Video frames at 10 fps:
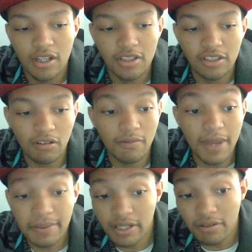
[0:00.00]
So
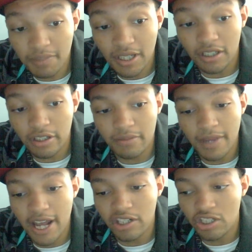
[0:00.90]
maybe it'll be a good
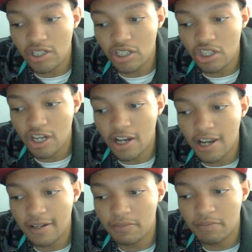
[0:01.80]
match this
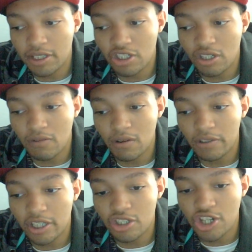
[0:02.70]
year, and Big Show
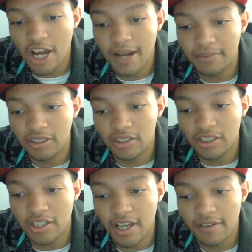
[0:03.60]
won't get jobbed
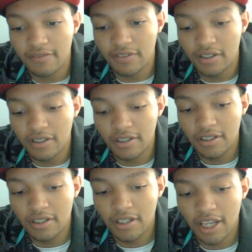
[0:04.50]
to death
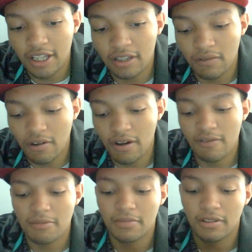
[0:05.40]
at the
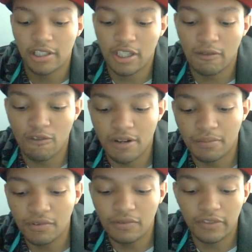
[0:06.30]
Royal Rumble and get
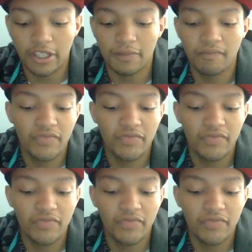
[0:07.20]
one move in.